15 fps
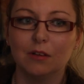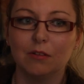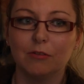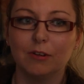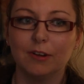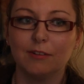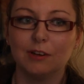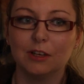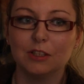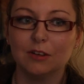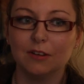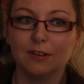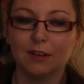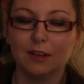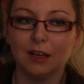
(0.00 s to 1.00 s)

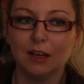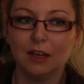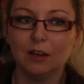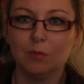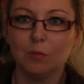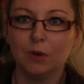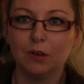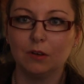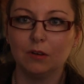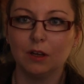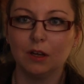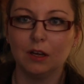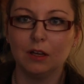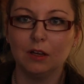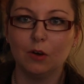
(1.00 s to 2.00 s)
restrictions again, but
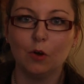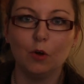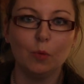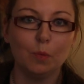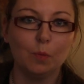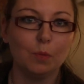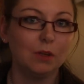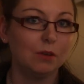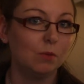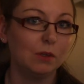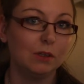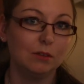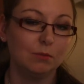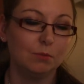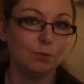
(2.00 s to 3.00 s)
I hope it
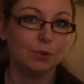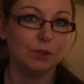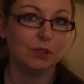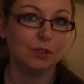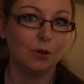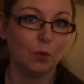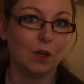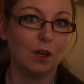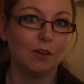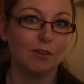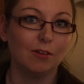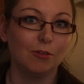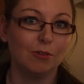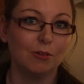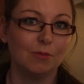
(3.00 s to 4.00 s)
will be okay
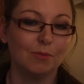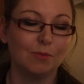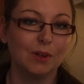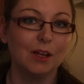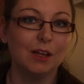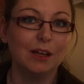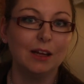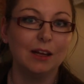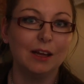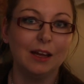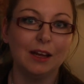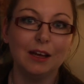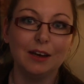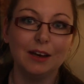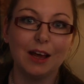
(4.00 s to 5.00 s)
soon.
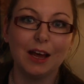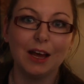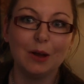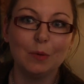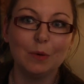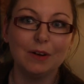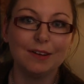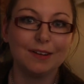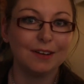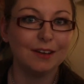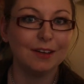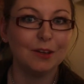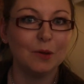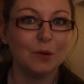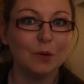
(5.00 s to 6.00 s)
And I will
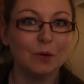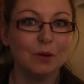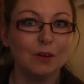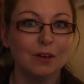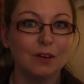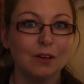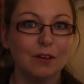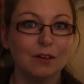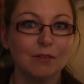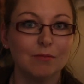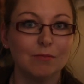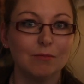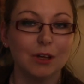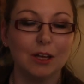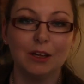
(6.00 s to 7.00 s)
see you
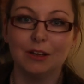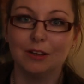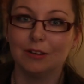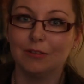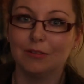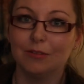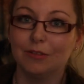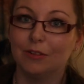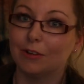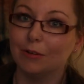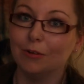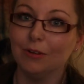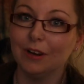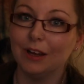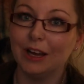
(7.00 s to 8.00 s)

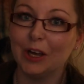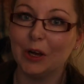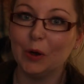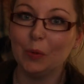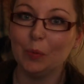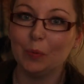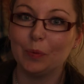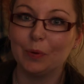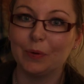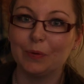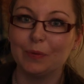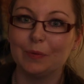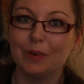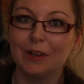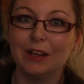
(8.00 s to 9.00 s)
soon, I hope.
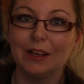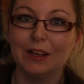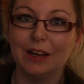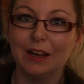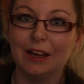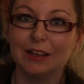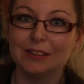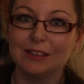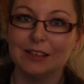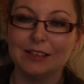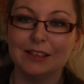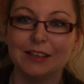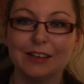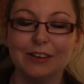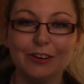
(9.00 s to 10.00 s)
And take
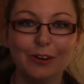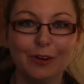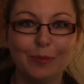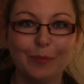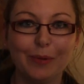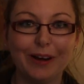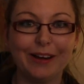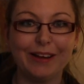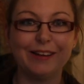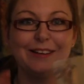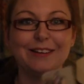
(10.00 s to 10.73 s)
care. Bye.